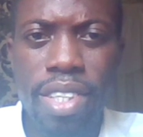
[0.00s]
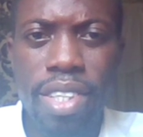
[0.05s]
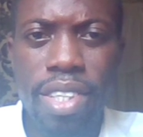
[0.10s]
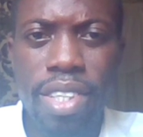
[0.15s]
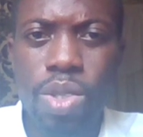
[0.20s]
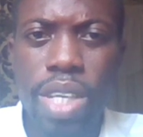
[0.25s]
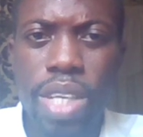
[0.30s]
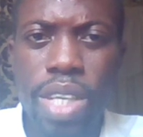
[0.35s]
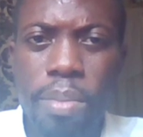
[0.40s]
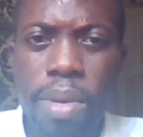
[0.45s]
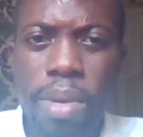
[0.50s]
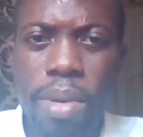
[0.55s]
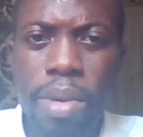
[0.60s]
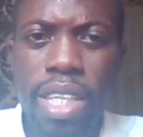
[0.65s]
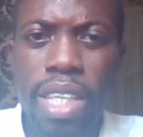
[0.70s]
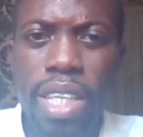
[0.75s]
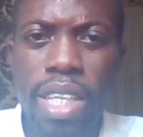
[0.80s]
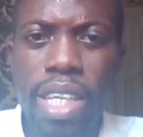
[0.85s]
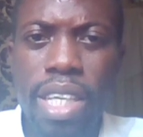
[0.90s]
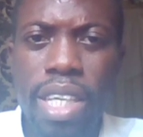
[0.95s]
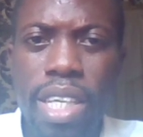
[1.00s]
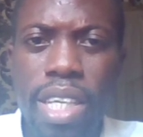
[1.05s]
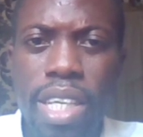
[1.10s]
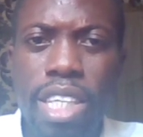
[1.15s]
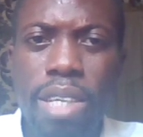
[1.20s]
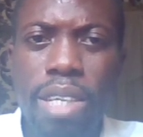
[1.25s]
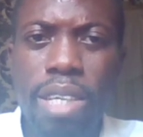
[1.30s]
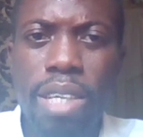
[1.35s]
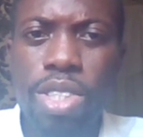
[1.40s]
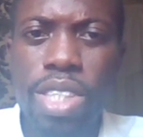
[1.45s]
So that means
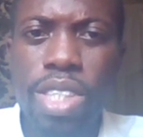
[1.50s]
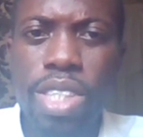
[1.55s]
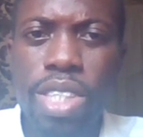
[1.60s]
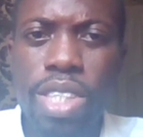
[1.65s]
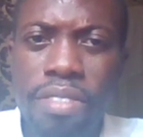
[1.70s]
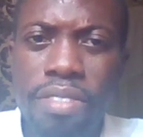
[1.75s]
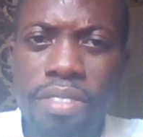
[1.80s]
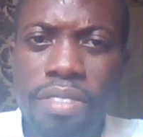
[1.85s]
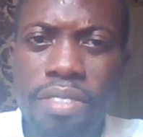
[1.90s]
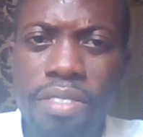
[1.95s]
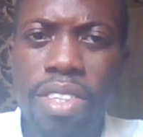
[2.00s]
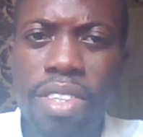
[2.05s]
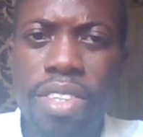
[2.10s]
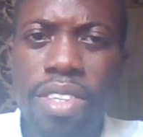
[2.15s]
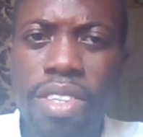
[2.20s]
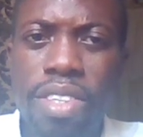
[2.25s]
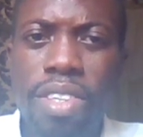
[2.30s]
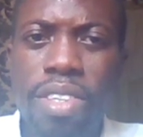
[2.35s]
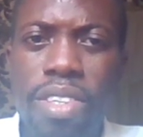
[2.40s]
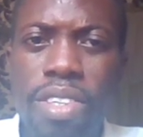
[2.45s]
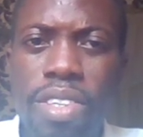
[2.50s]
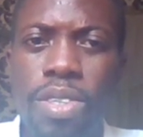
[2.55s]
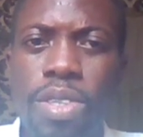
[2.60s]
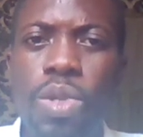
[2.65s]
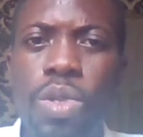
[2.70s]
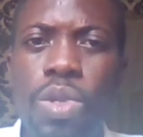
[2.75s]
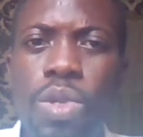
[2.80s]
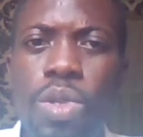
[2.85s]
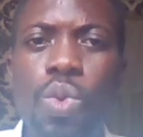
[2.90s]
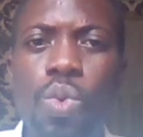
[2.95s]
they must have
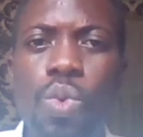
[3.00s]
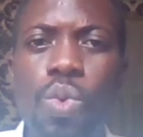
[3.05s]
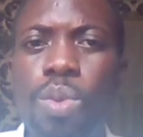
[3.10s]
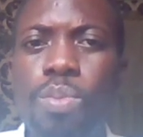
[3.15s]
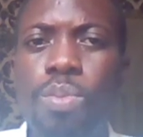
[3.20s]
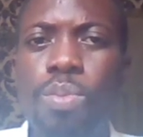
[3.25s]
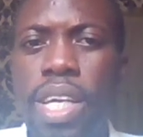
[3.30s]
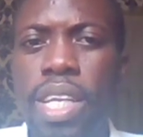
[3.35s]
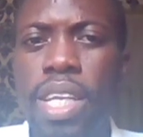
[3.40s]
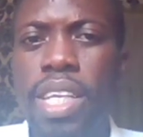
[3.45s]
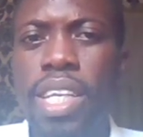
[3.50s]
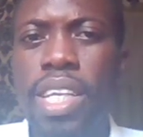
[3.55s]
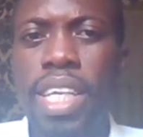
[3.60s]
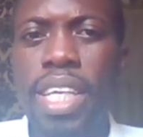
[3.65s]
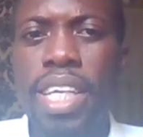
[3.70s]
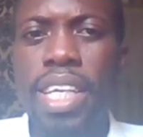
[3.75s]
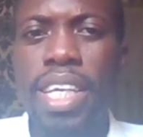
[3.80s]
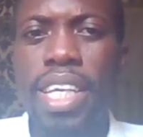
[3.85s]
those women.